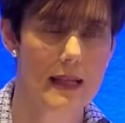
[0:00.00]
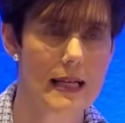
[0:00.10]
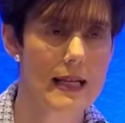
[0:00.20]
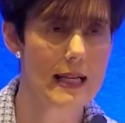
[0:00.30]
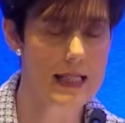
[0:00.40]

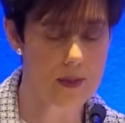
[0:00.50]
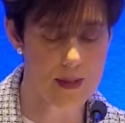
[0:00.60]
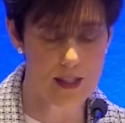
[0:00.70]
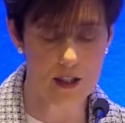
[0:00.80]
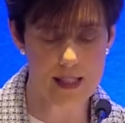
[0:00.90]
As a
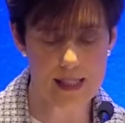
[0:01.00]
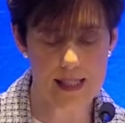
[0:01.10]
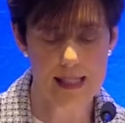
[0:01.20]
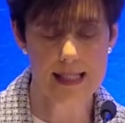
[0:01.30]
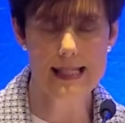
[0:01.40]
result,
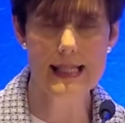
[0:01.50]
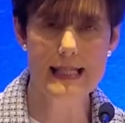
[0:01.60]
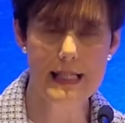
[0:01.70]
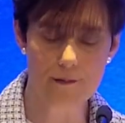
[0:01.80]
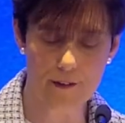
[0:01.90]

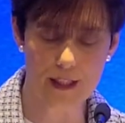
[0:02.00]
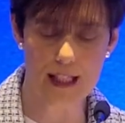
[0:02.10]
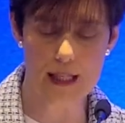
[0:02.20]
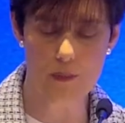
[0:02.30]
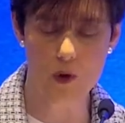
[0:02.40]

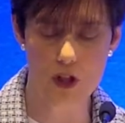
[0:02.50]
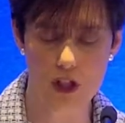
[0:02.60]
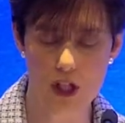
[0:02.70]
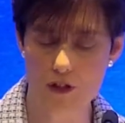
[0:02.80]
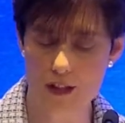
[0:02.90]
significantly more
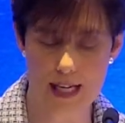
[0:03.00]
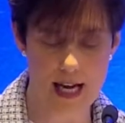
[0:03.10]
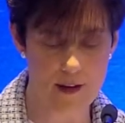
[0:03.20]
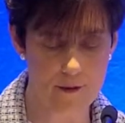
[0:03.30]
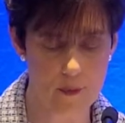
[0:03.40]
children than
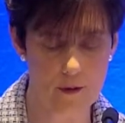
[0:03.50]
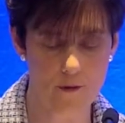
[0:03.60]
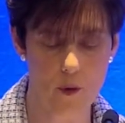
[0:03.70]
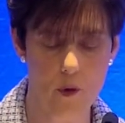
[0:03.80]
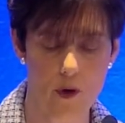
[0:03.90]
ever
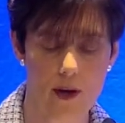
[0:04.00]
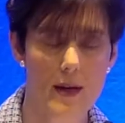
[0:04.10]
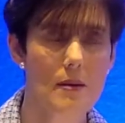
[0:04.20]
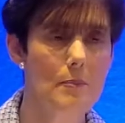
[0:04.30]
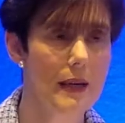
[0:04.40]
before
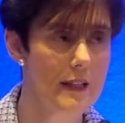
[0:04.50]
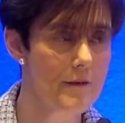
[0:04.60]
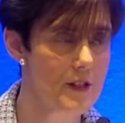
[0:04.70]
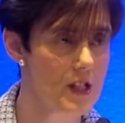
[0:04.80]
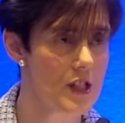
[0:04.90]

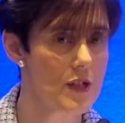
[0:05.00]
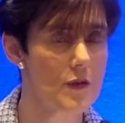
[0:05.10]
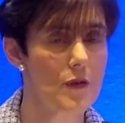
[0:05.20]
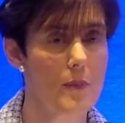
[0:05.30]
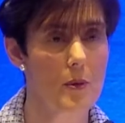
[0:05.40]
benefited
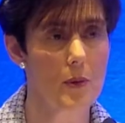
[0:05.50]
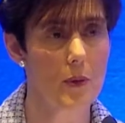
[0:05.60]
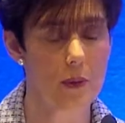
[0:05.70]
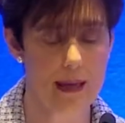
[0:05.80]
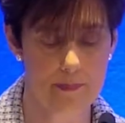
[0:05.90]
from the
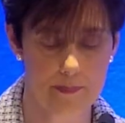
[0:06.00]
programme.